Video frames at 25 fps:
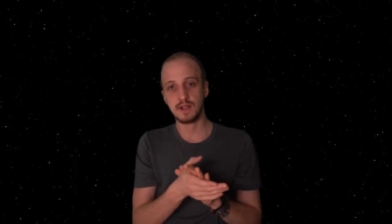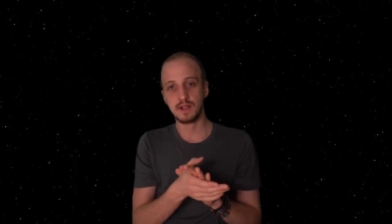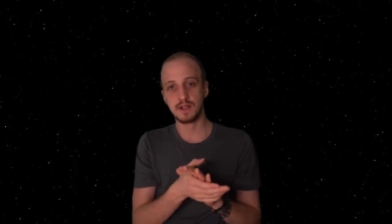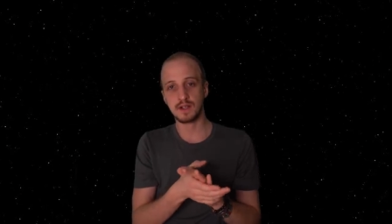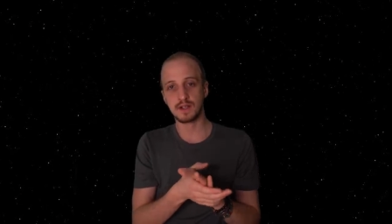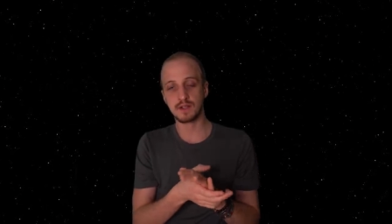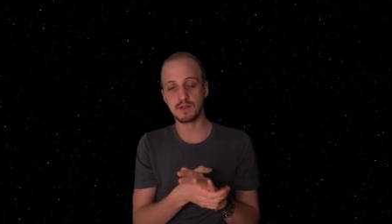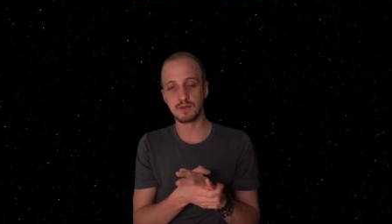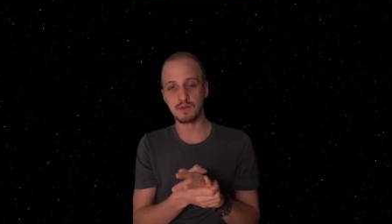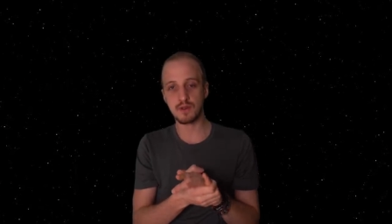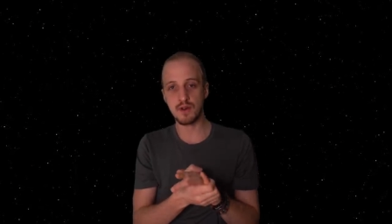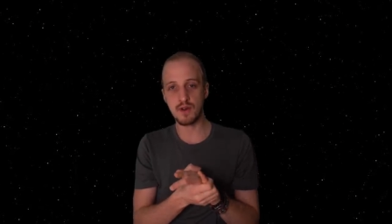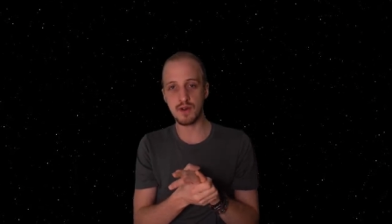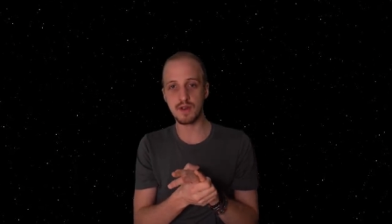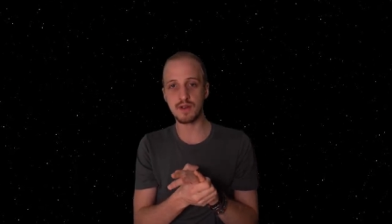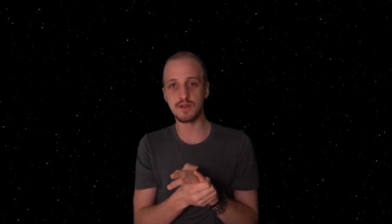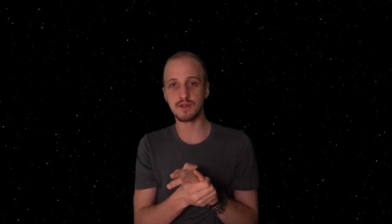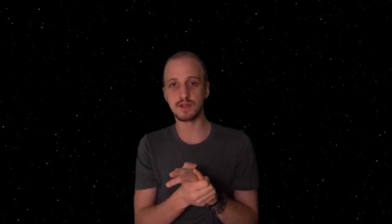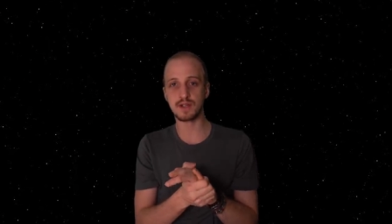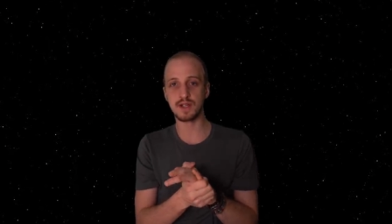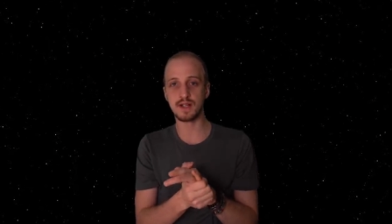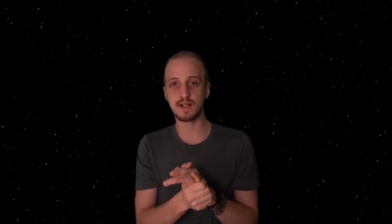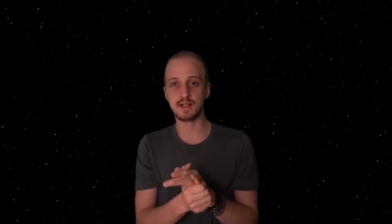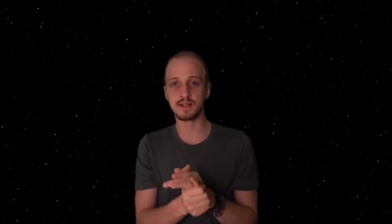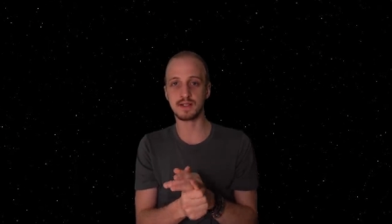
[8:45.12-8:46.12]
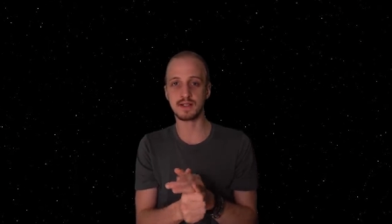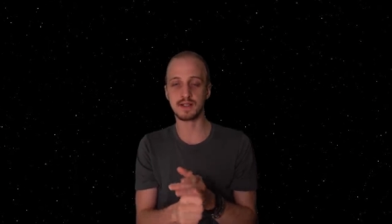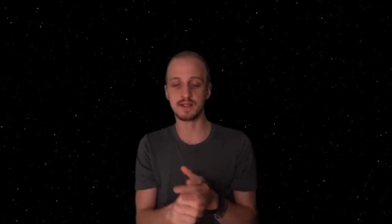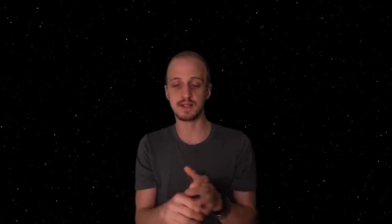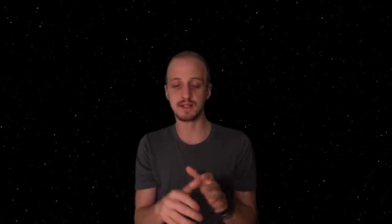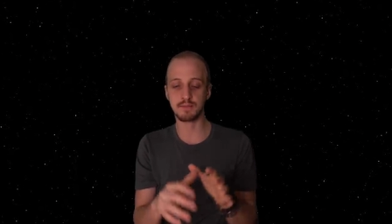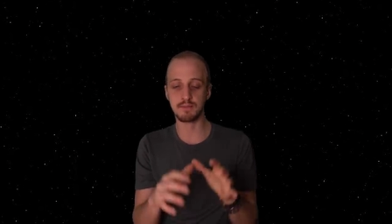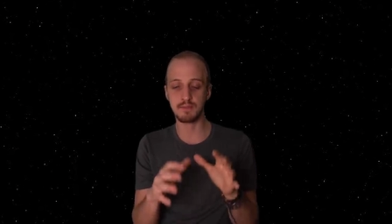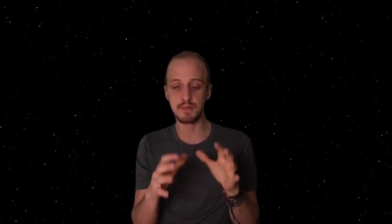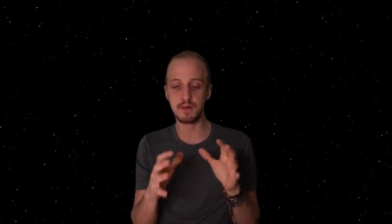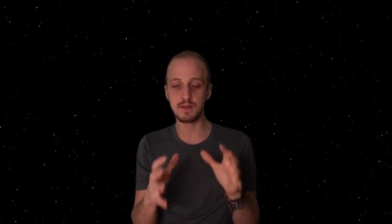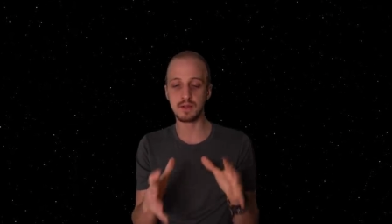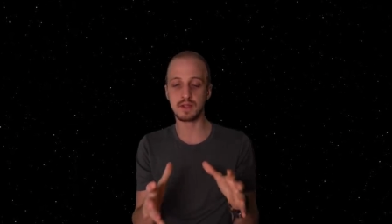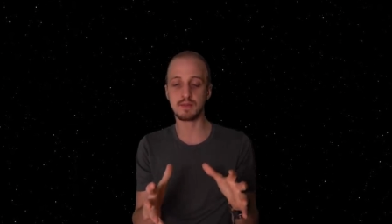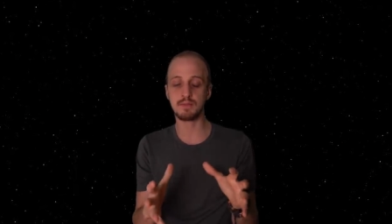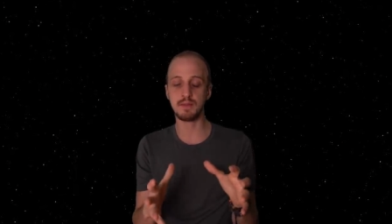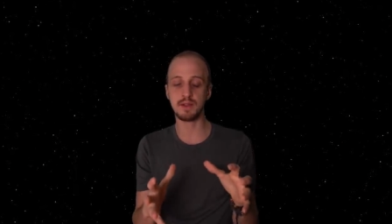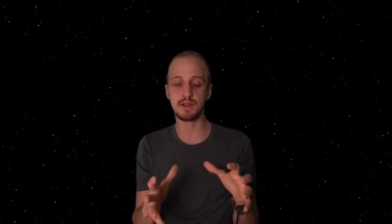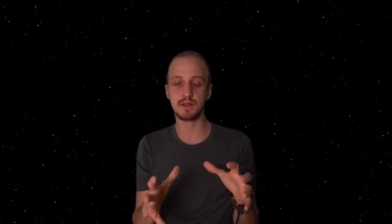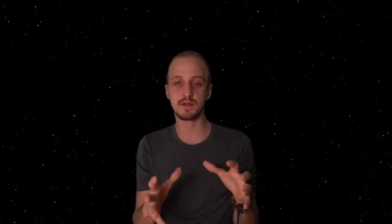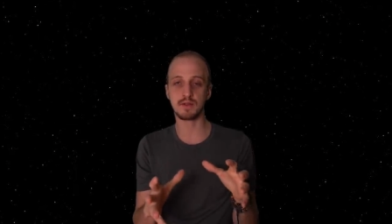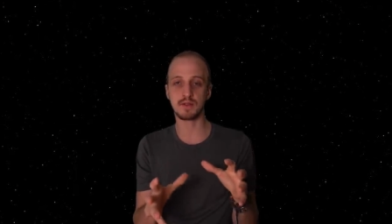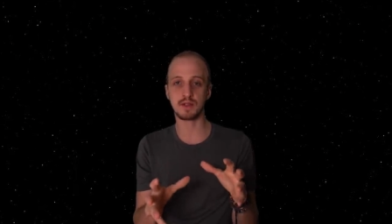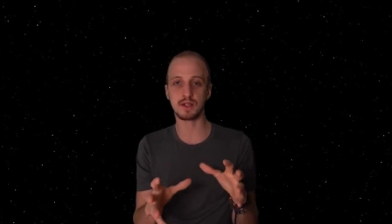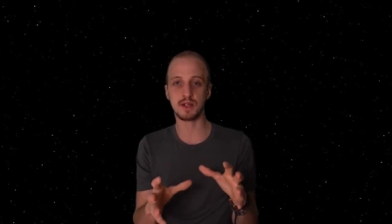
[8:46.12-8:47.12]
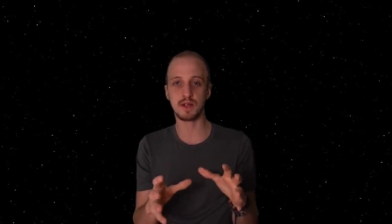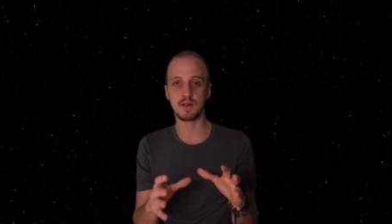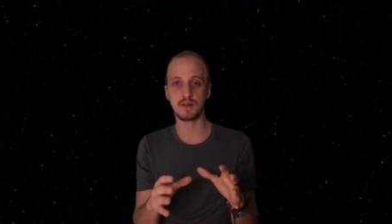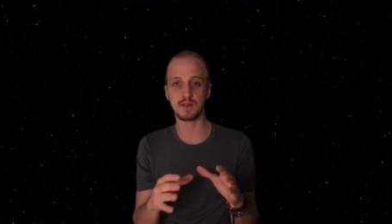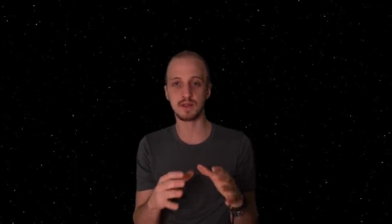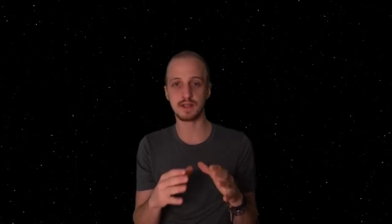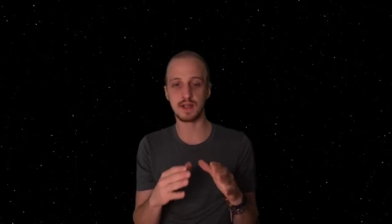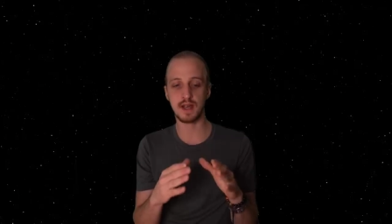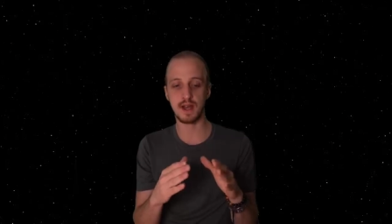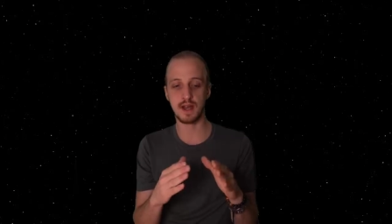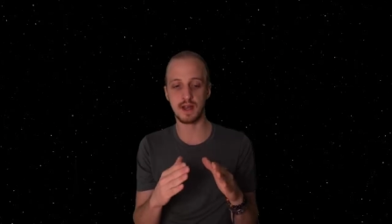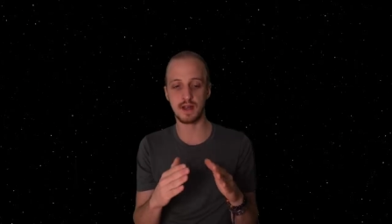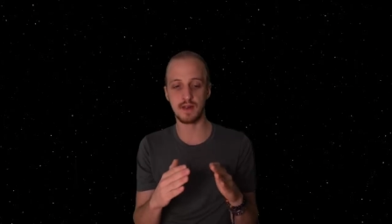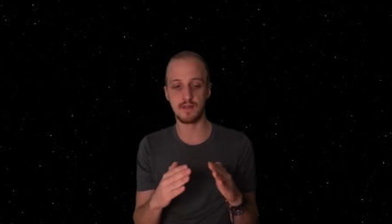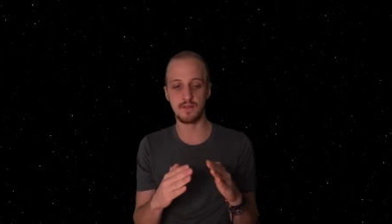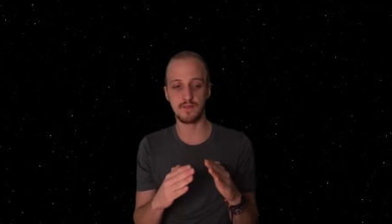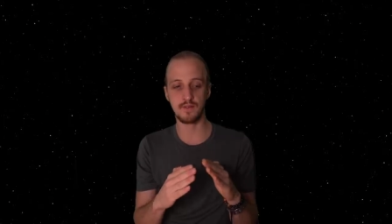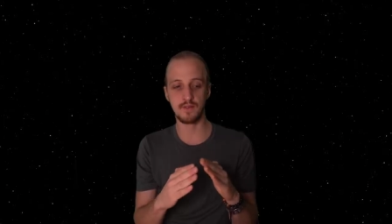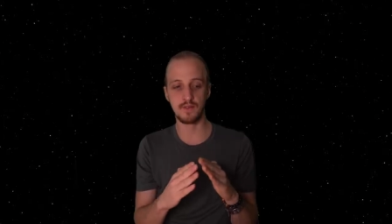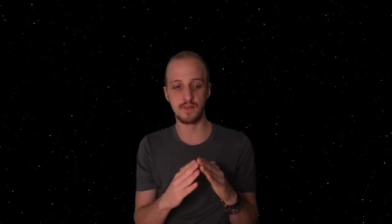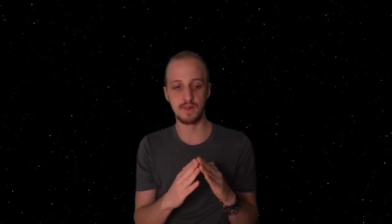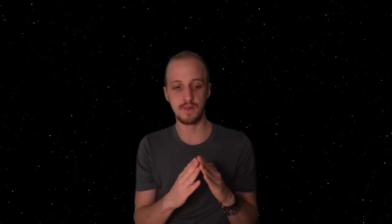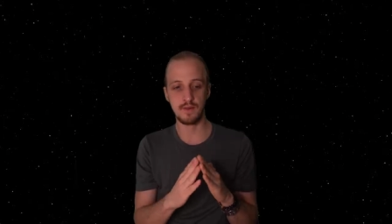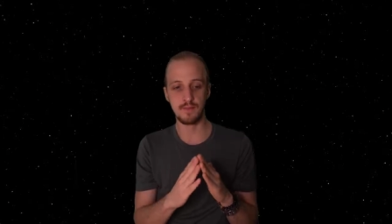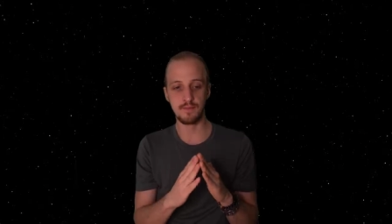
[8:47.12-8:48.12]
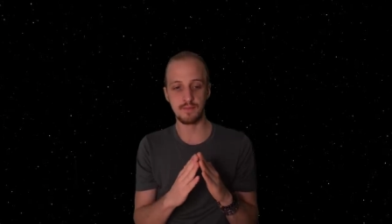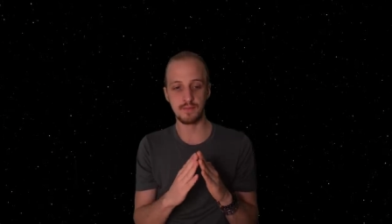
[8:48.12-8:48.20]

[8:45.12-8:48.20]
So try your chances. Most meteor showers have